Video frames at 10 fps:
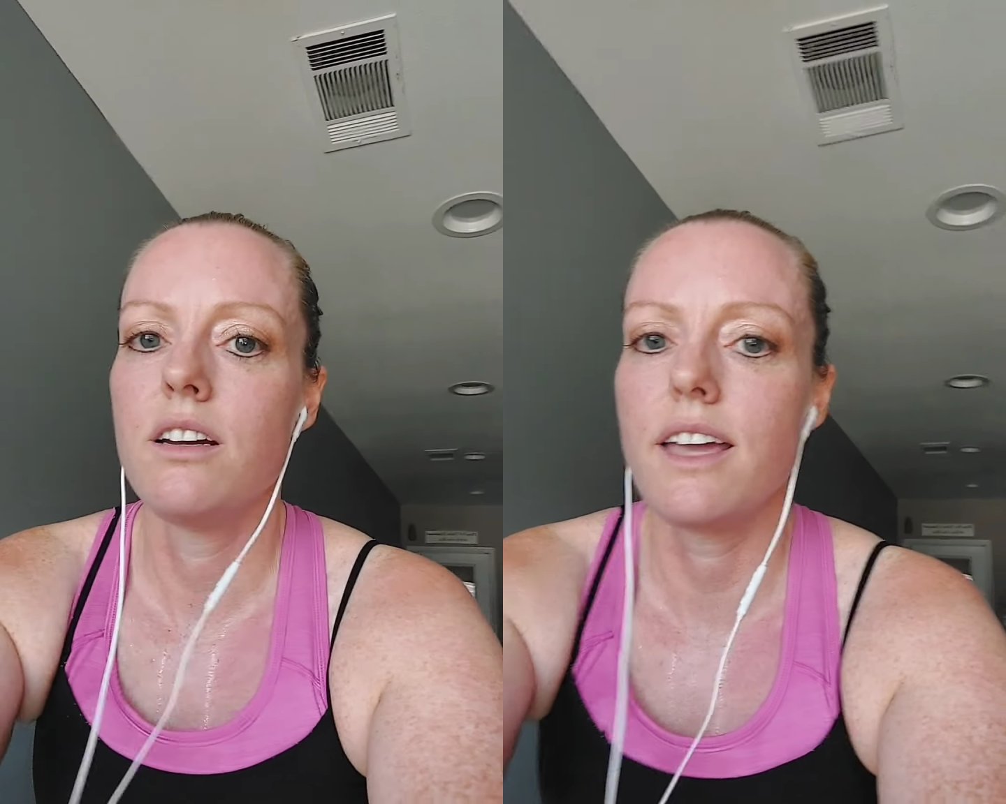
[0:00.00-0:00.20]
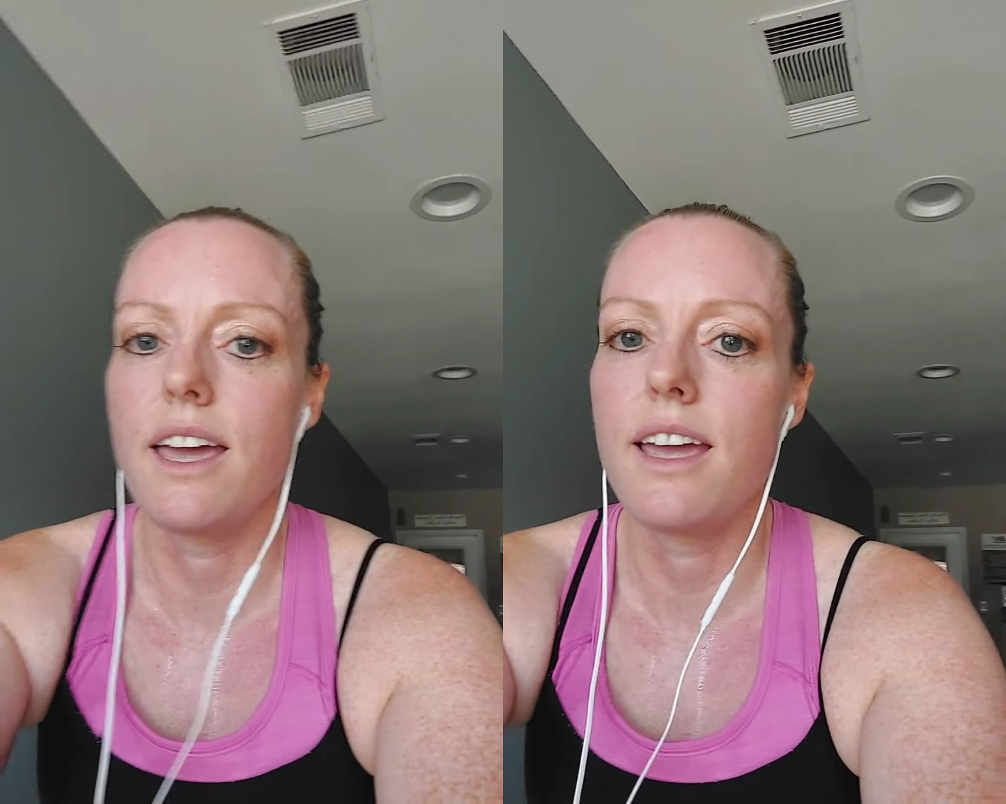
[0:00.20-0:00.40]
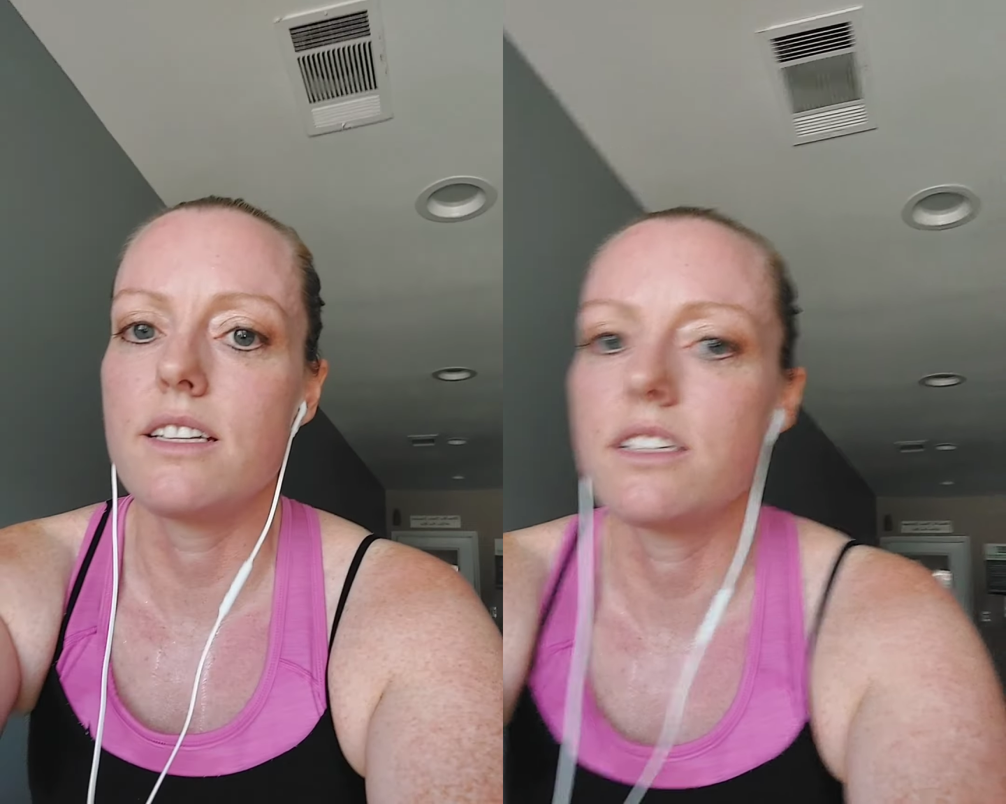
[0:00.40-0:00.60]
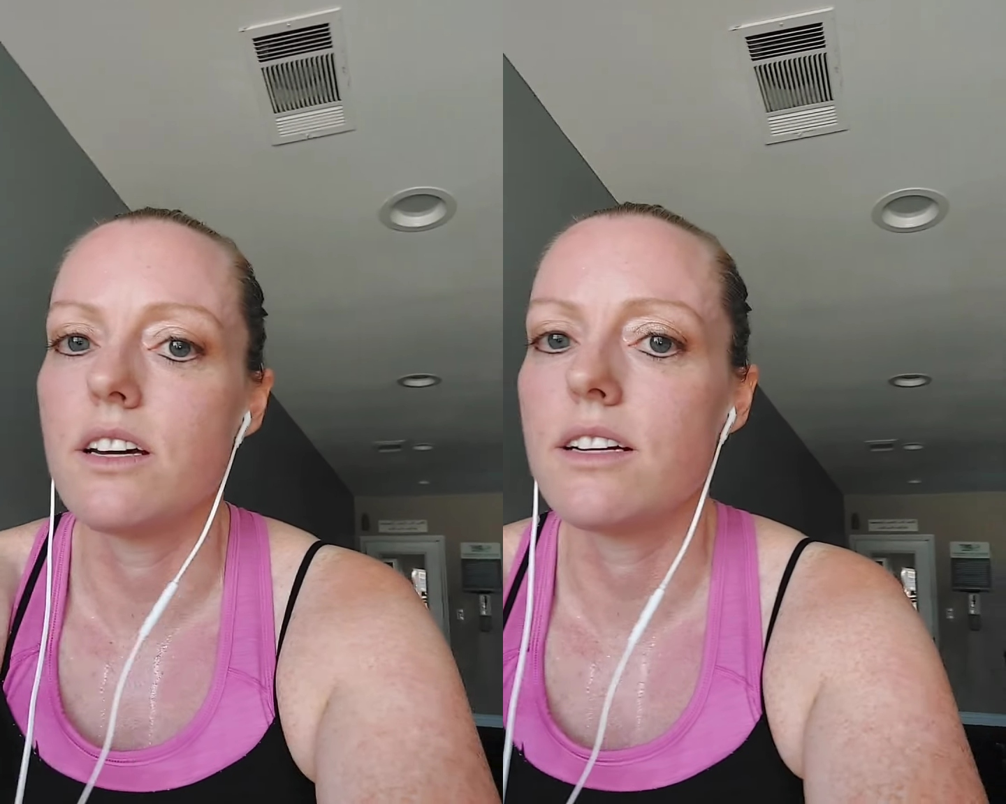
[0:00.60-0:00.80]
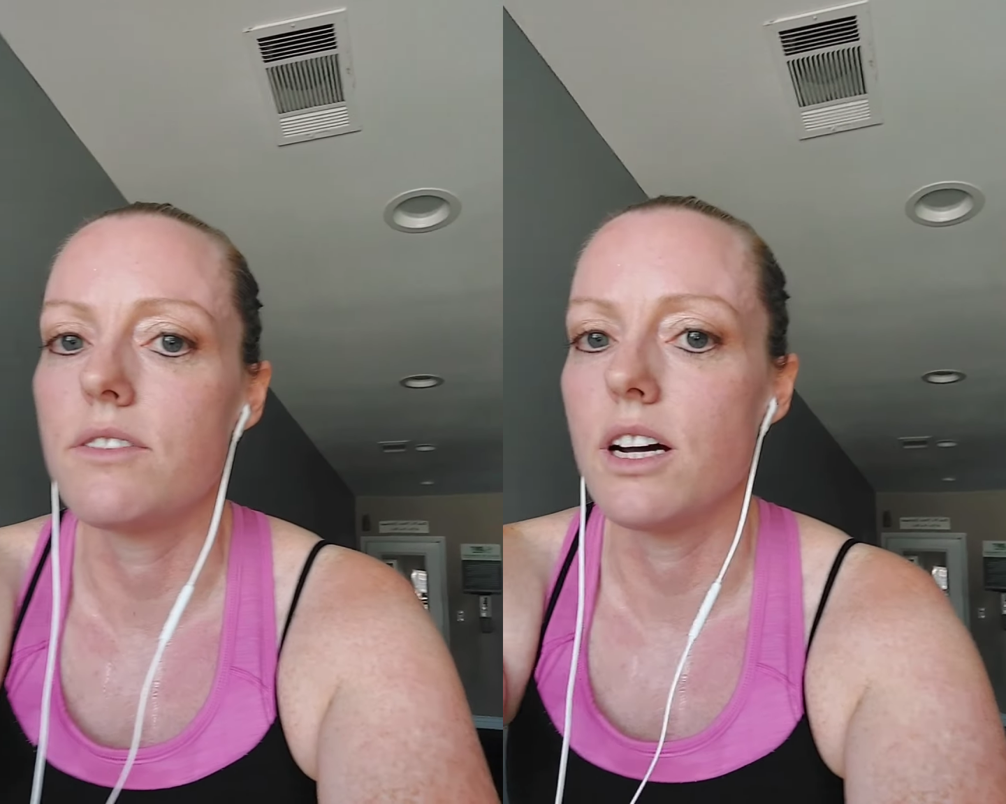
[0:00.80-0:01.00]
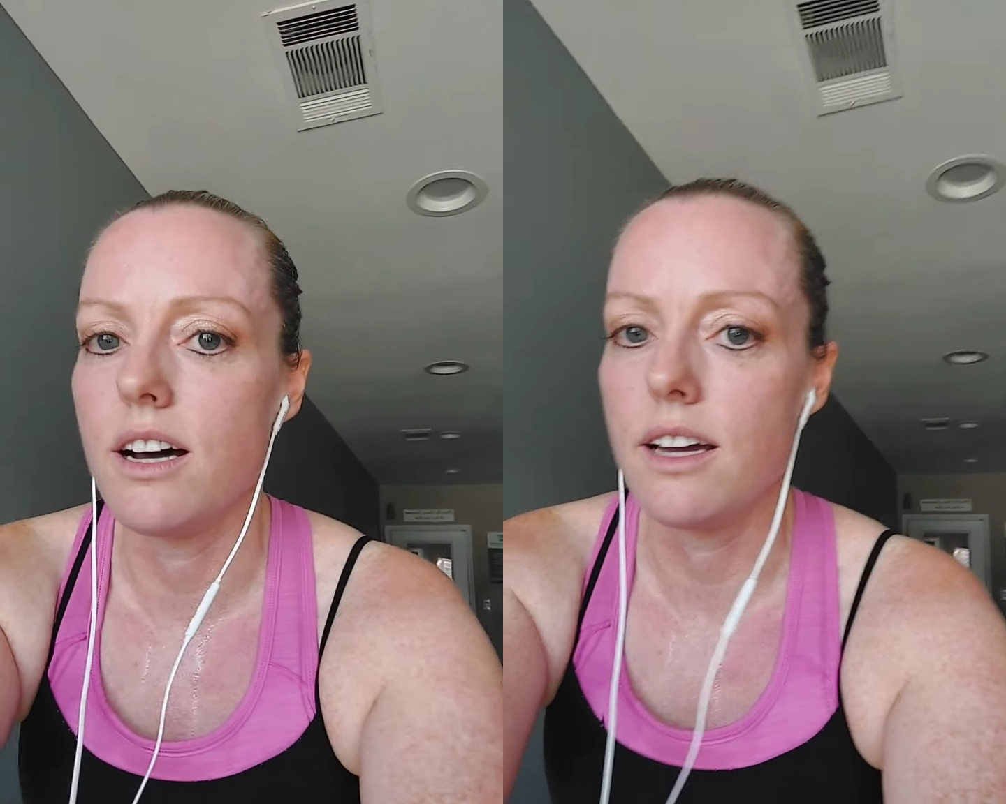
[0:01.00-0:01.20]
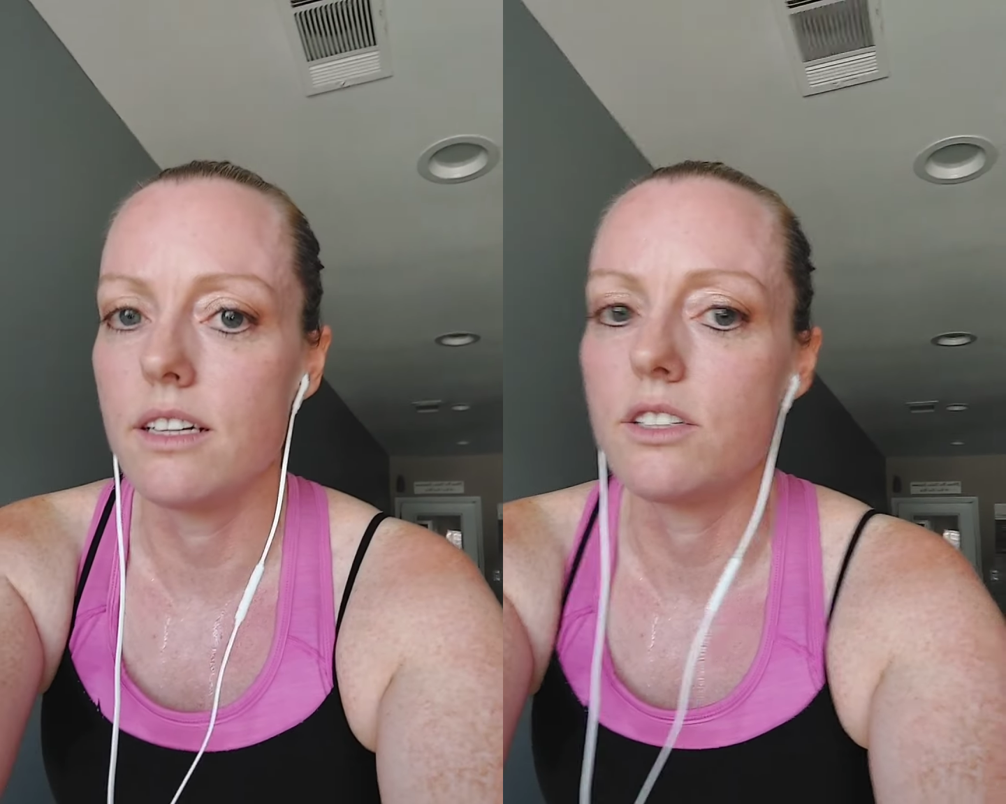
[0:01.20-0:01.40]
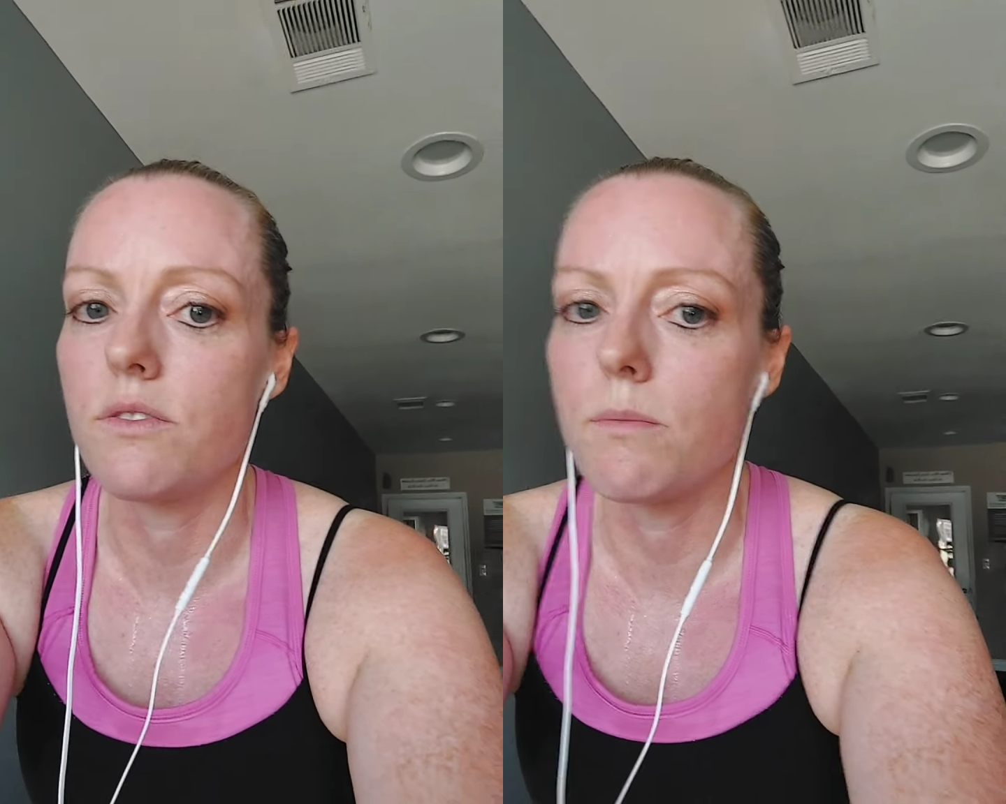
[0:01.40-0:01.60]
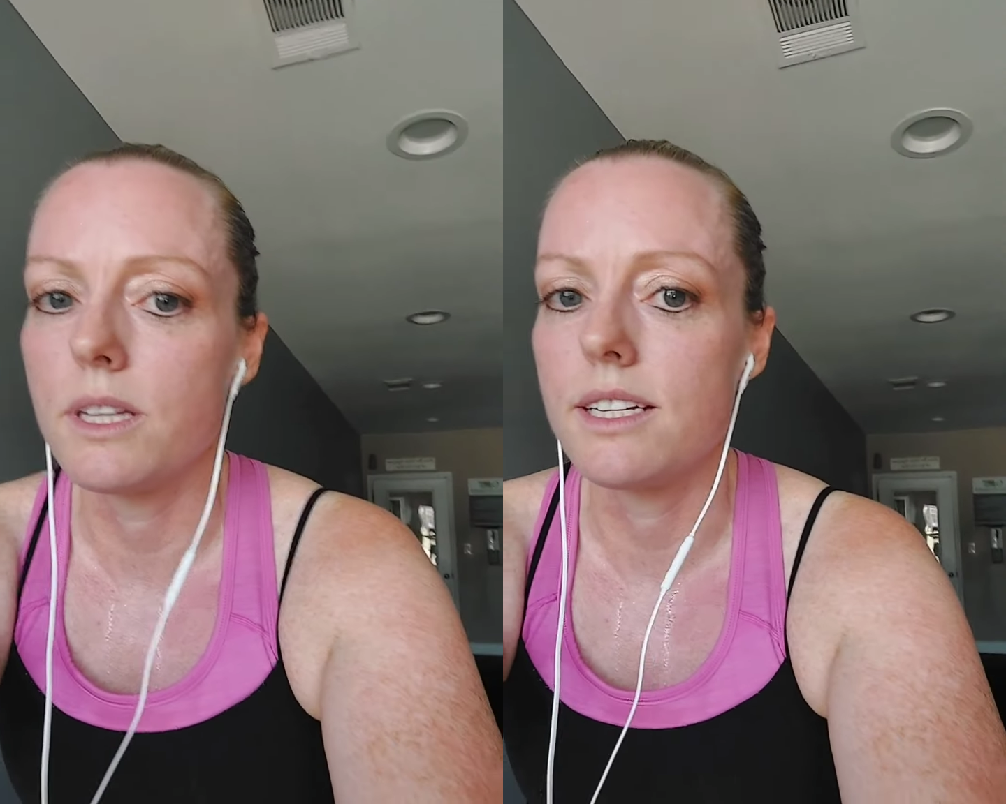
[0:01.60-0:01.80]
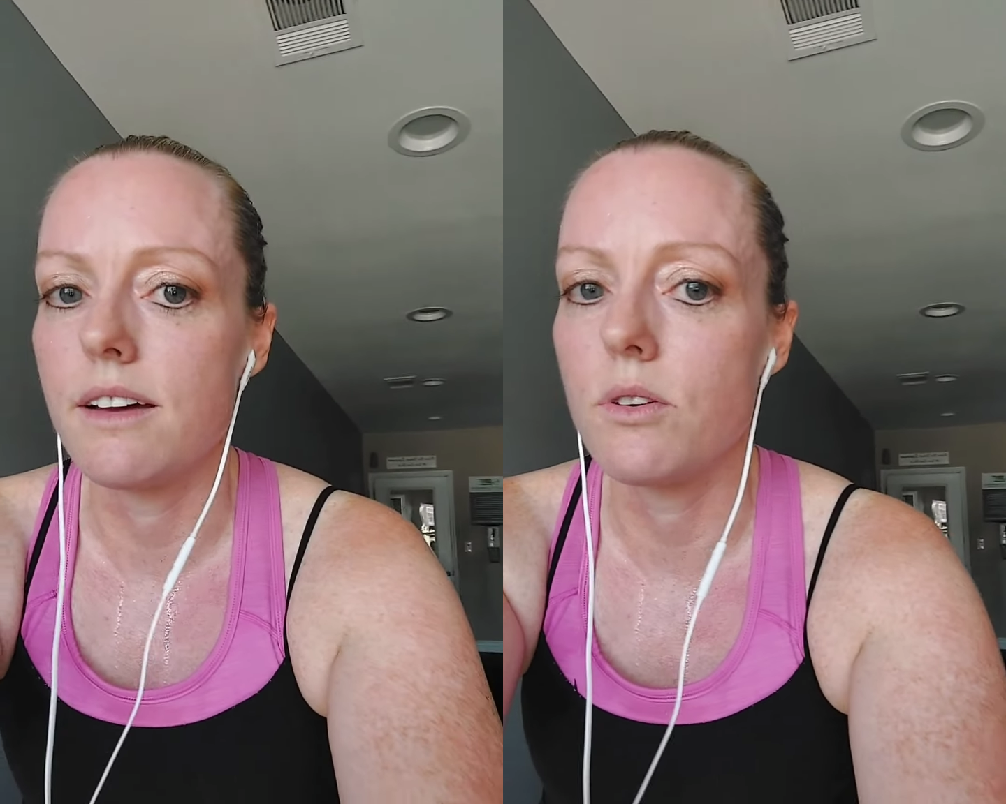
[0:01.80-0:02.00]
Okay, it's not of God, it's from the
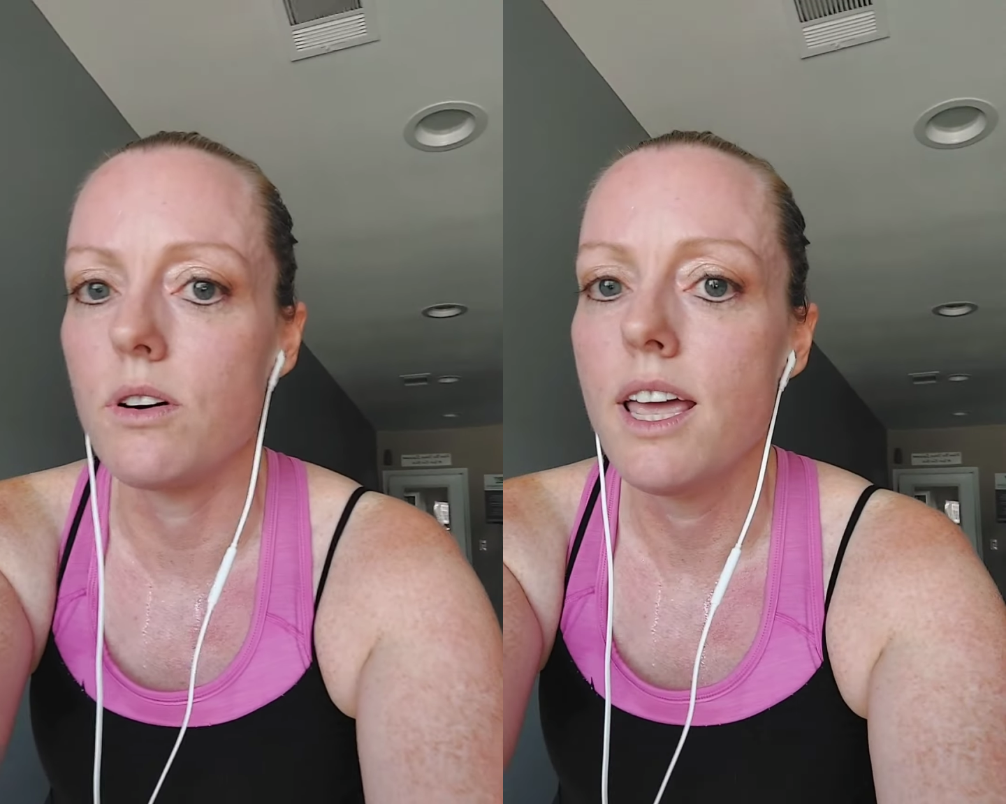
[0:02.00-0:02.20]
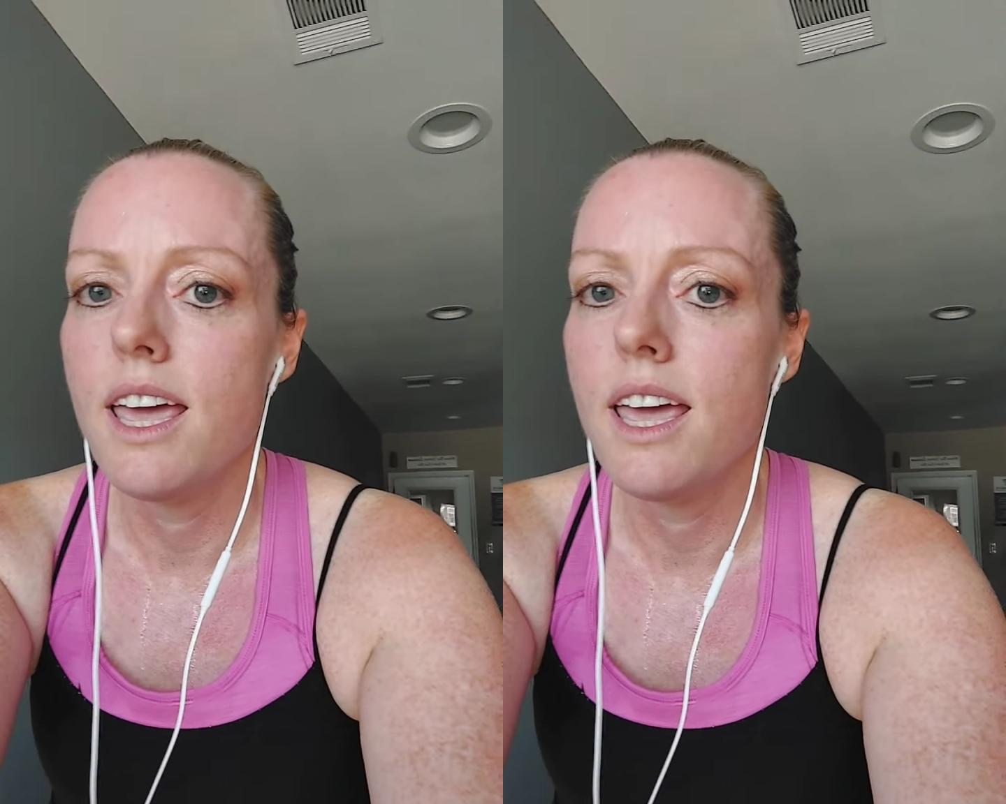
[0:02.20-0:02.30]
devil,